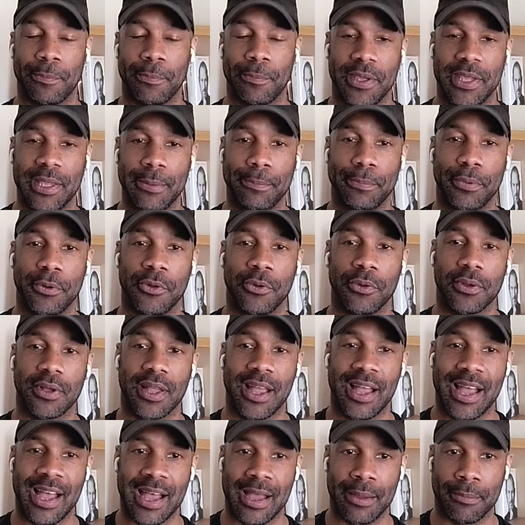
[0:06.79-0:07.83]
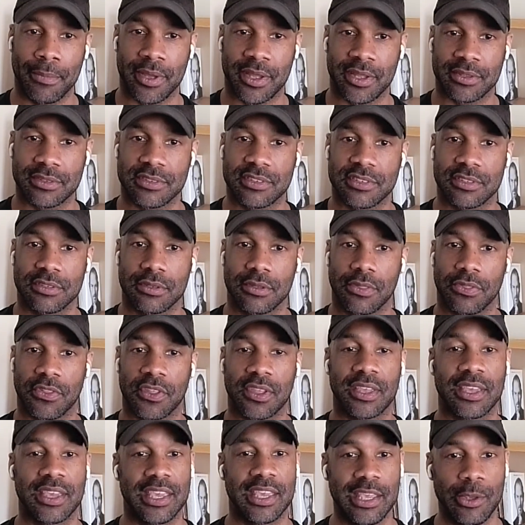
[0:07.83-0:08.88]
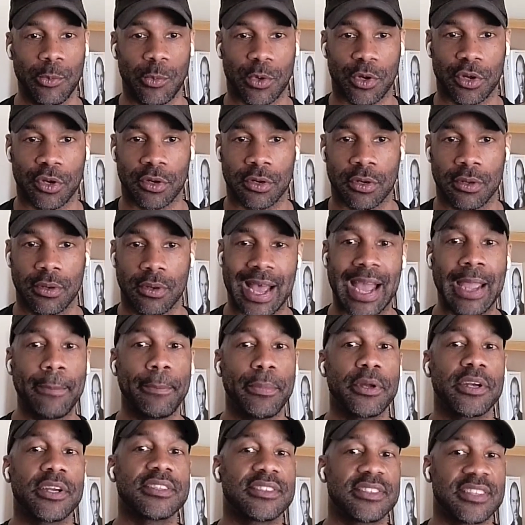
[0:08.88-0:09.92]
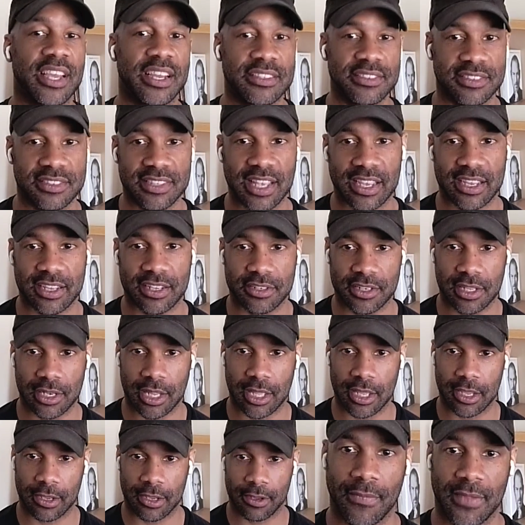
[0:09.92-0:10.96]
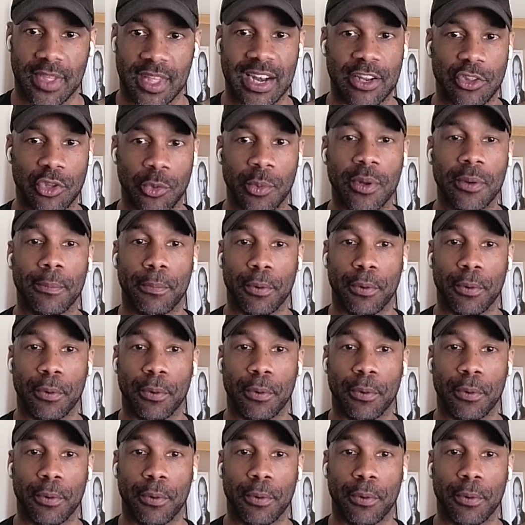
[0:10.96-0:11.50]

people comment the keyword, I put a 10-second delay, and I do it